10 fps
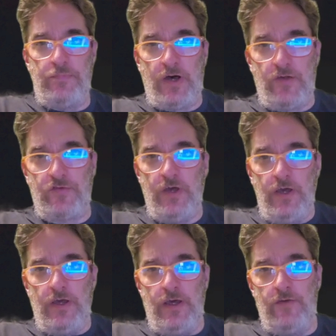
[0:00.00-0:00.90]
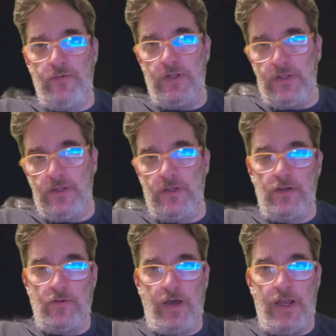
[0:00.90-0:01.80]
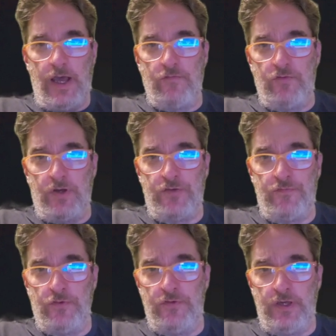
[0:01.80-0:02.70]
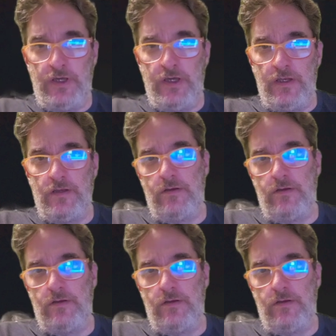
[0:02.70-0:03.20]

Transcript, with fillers: Plus, if we didn't quite have as much food to eat,